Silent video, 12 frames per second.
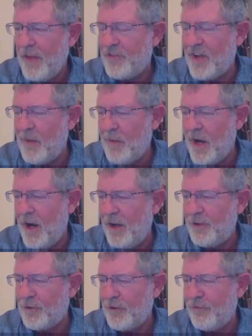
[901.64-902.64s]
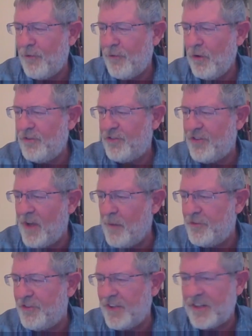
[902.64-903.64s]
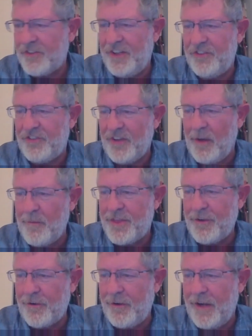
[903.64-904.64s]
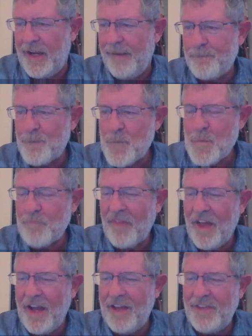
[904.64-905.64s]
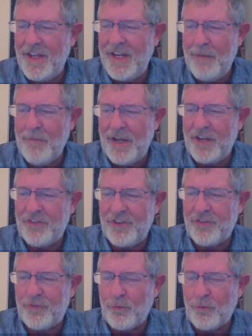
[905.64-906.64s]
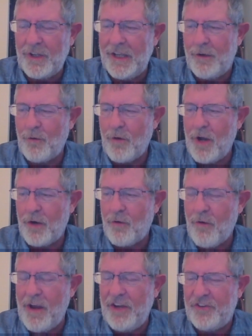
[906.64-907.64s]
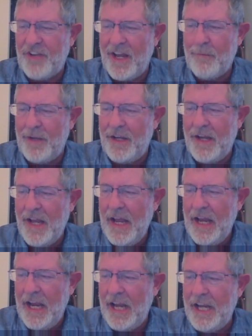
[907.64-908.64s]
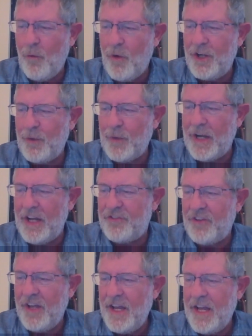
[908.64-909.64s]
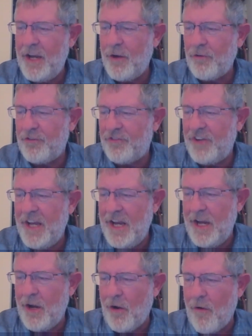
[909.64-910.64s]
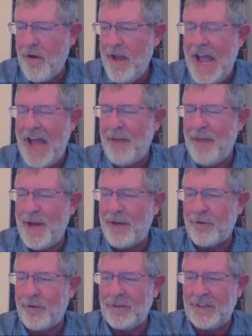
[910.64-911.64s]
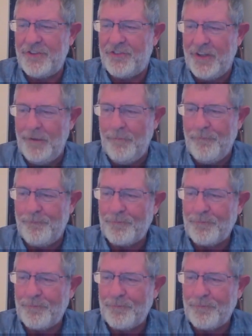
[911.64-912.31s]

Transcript: some 100-fold, some 60, some 30. And then he makes this really great statement. Anyone who has ears to hear had better listen.